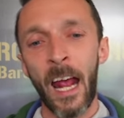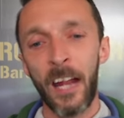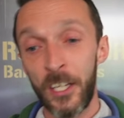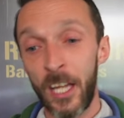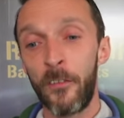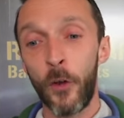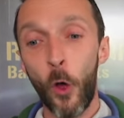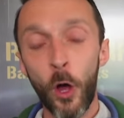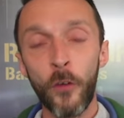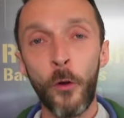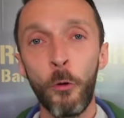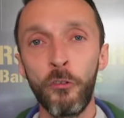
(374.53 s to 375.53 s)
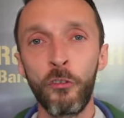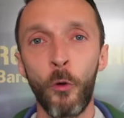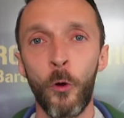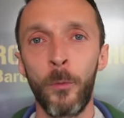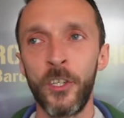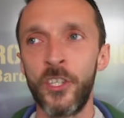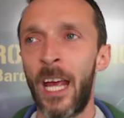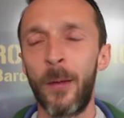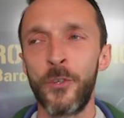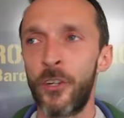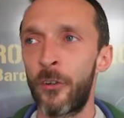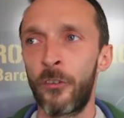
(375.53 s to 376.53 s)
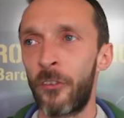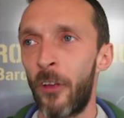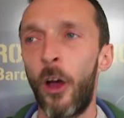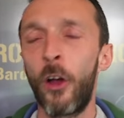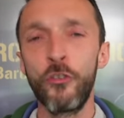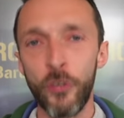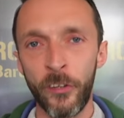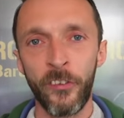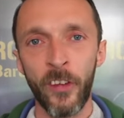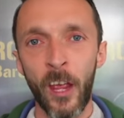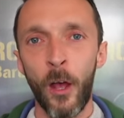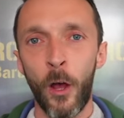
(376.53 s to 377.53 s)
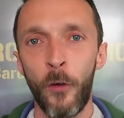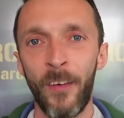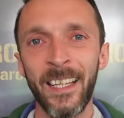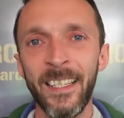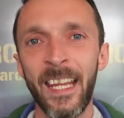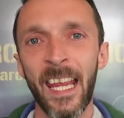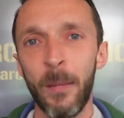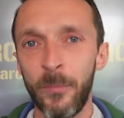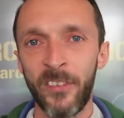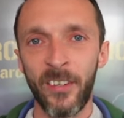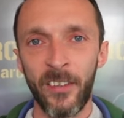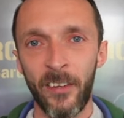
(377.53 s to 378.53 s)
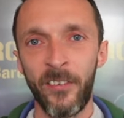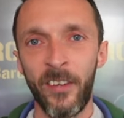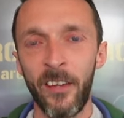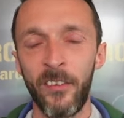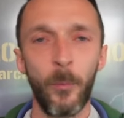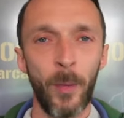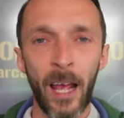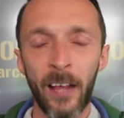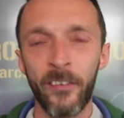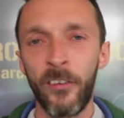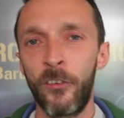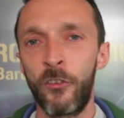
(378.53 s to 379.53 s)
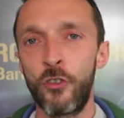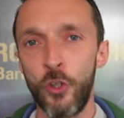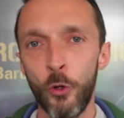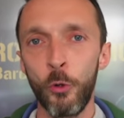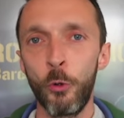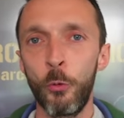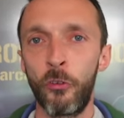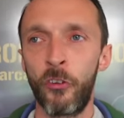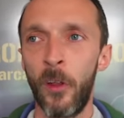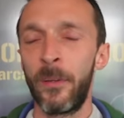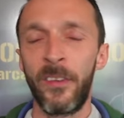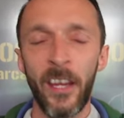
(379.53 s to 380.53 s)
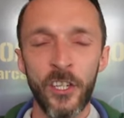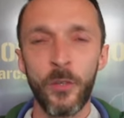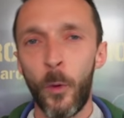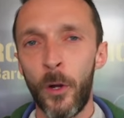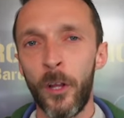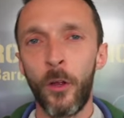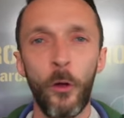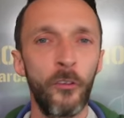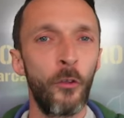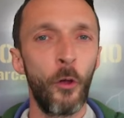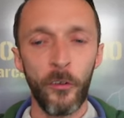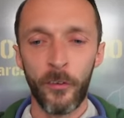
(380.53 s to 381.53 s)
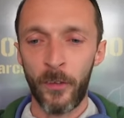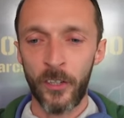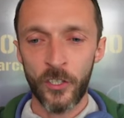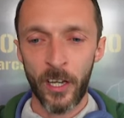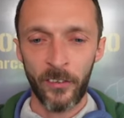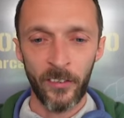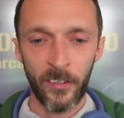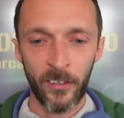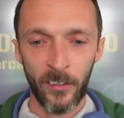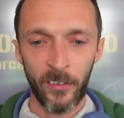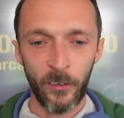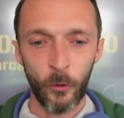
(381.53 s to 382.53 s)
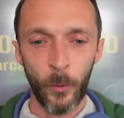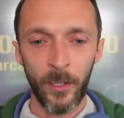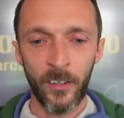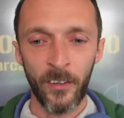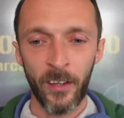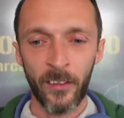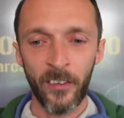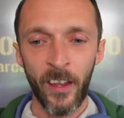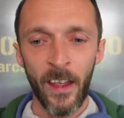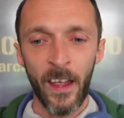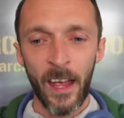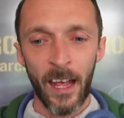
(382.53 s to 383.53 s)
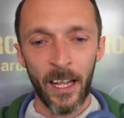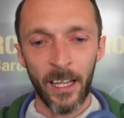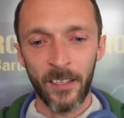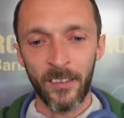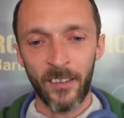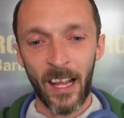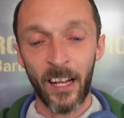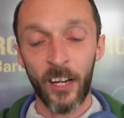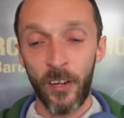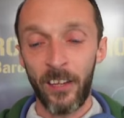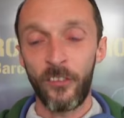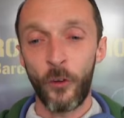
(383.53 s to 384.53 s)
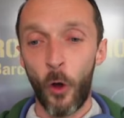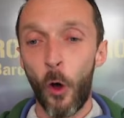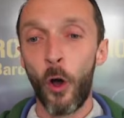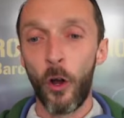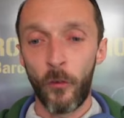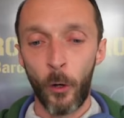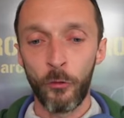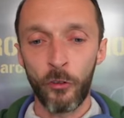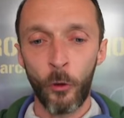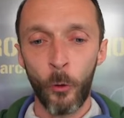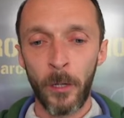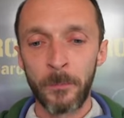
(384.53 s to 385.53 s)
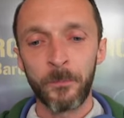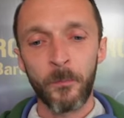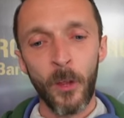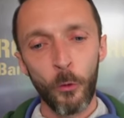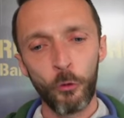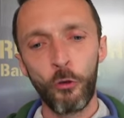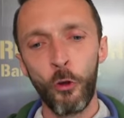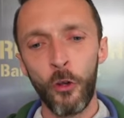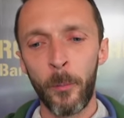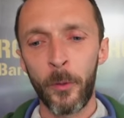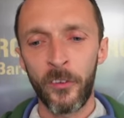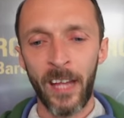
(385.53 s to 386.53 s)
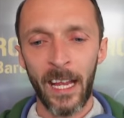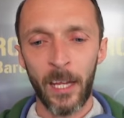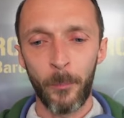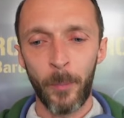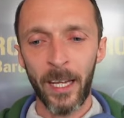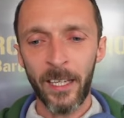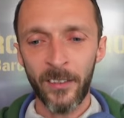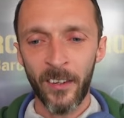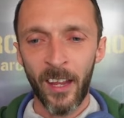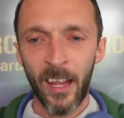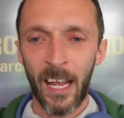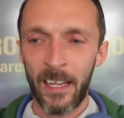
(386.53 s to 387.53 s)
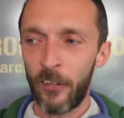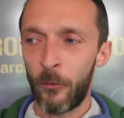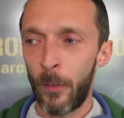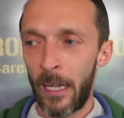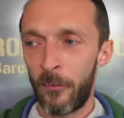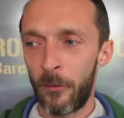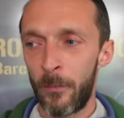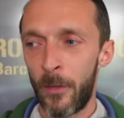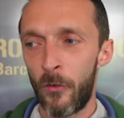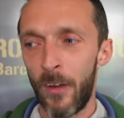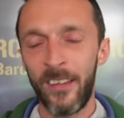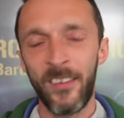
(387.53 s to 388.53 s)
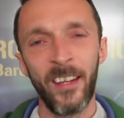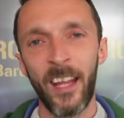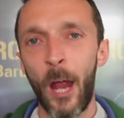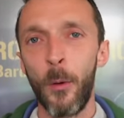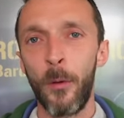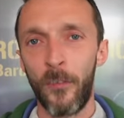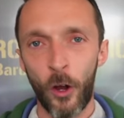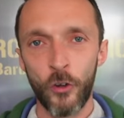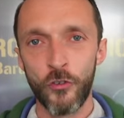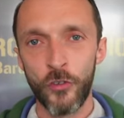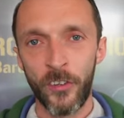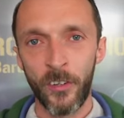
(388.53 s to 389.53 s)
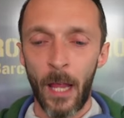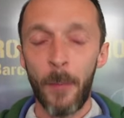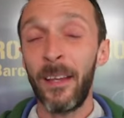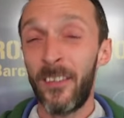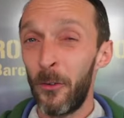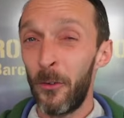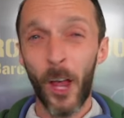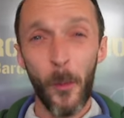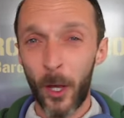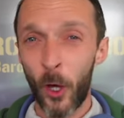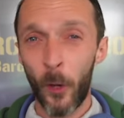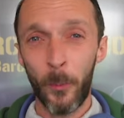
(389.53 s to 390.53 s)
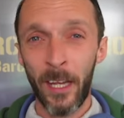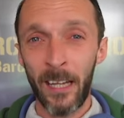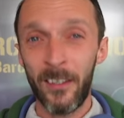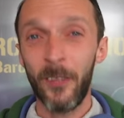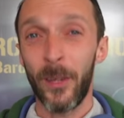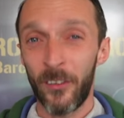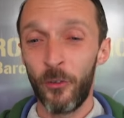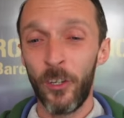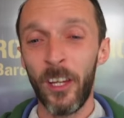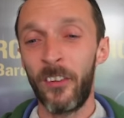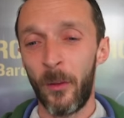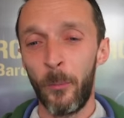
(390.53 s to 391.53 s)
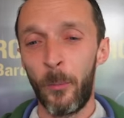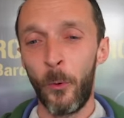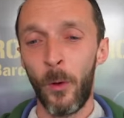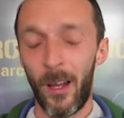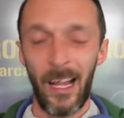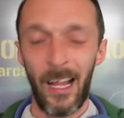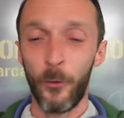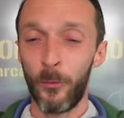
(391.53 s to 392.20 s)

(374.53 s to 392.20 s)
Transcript: And then you have an all-around score which captures hundreds of in-game statistics like passes, duels, possession won and lost. Lots of interesting statistics go into this, and that creates their all-around score. Those two numbers get combined, and that's what gives them their rating out of 100. It might sound a little bit complicated, but it's really simple.